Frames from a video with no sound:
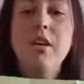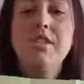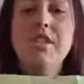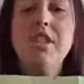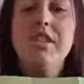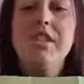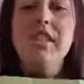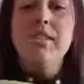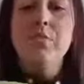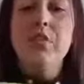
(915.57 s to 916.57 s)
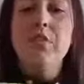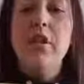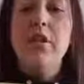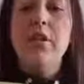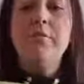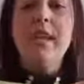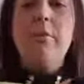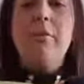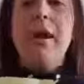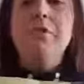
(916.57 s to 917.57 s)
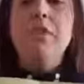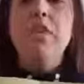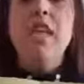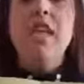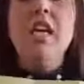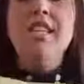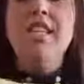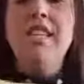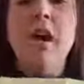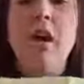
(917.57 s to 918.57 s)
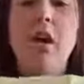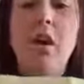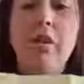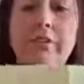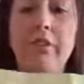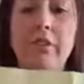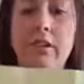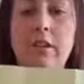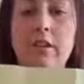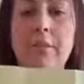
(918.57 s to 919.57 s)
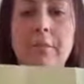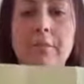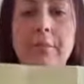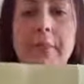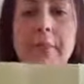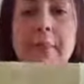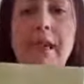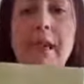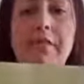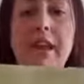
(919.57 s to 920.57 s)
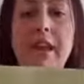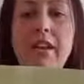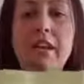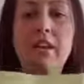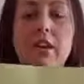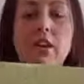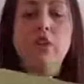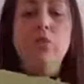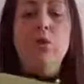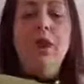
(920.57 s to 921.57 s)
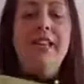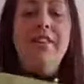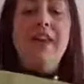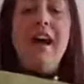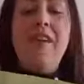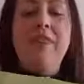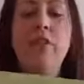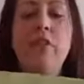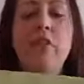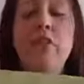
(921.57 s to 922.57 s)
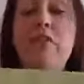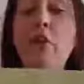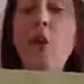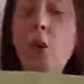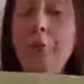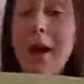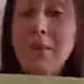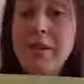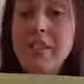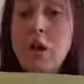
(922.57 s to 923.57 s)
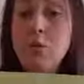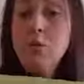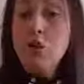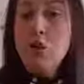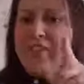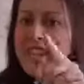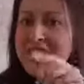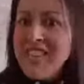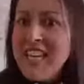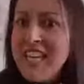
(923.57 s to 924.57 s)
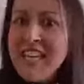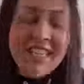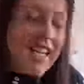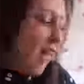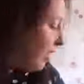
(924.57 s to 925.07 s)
What I suggest is, with a grown-up's help pouch, you cut it in half, and then you will either have 4 paper dolls, or if you stick it